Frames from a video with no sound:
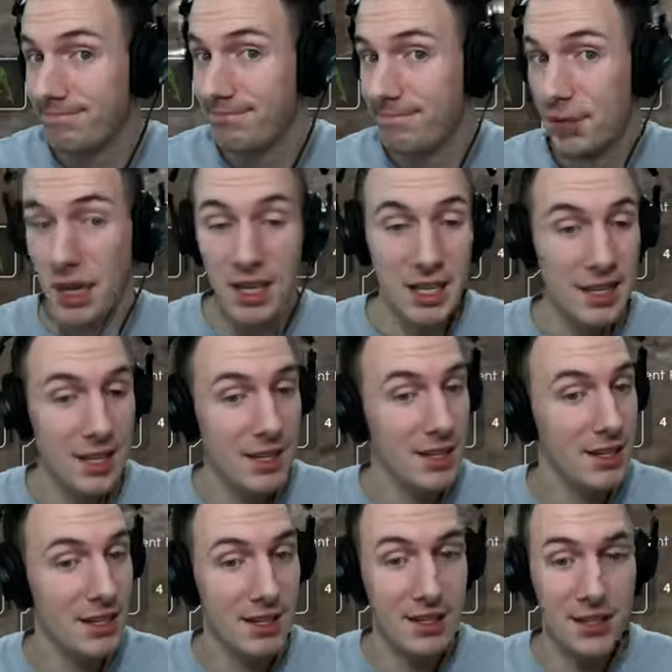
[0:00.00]

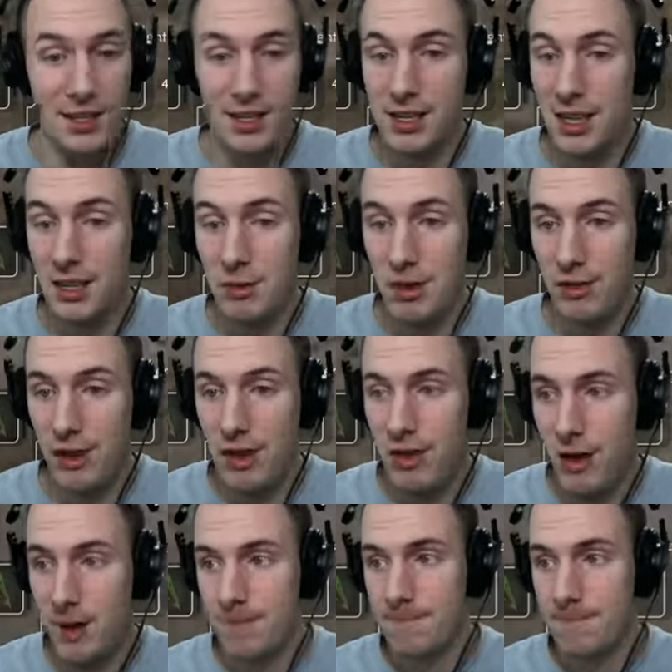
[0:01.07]
an enemy Fey there.